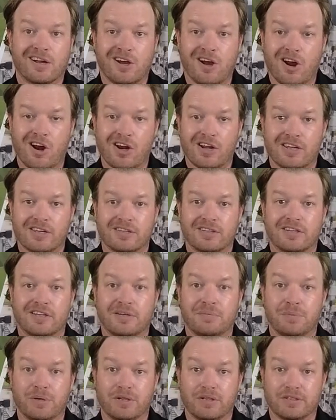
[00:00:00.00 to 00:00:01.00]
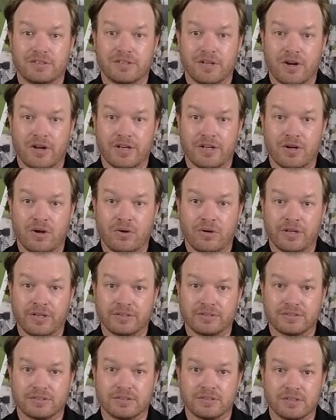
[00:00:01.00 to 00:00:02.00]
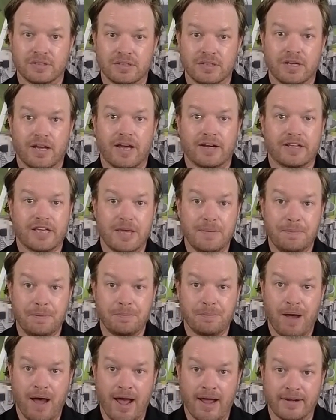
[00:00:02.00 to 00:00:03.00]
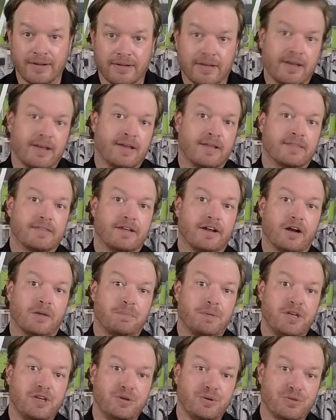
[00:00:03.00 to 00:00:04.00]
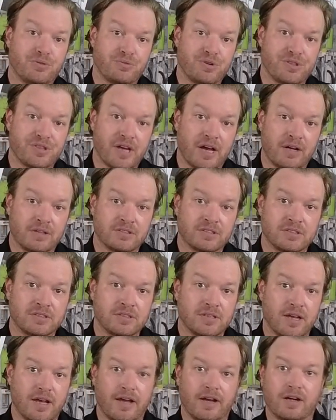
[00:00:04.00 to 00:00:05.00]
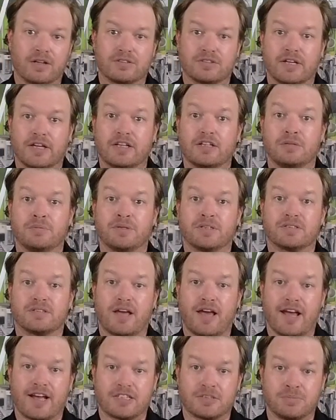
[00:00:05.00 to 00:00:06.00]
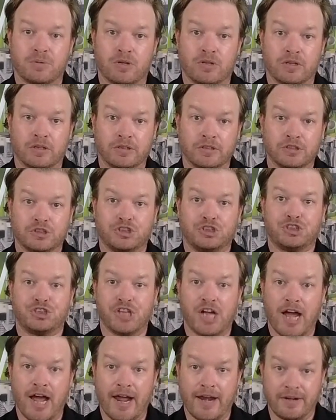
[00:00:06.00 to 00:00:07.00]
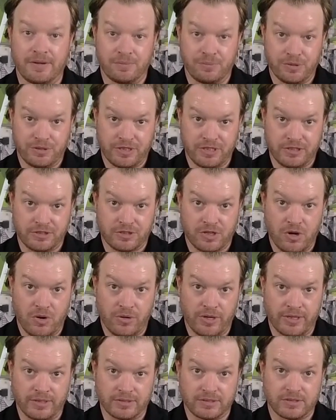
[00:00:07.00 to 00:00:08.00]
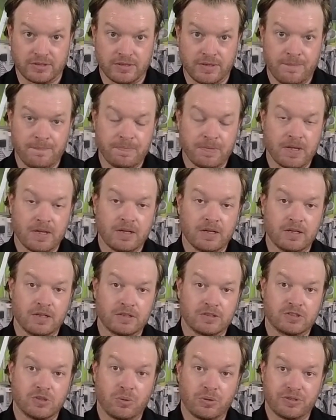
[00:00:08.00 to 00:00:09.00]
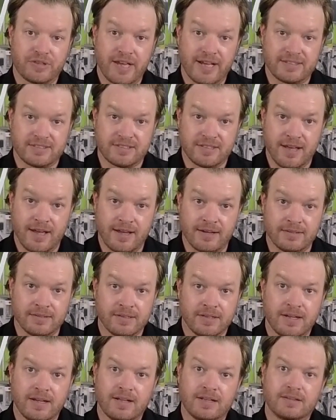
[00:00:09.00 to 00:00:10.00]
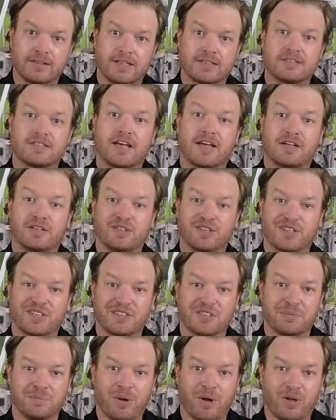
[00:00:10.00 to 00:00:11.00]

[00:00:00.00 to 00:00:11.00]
CARC and military coatings, and keep in mind that our PU3000 and our Cyclomix Expert shine with these coatings. So with that said, let's take a look at the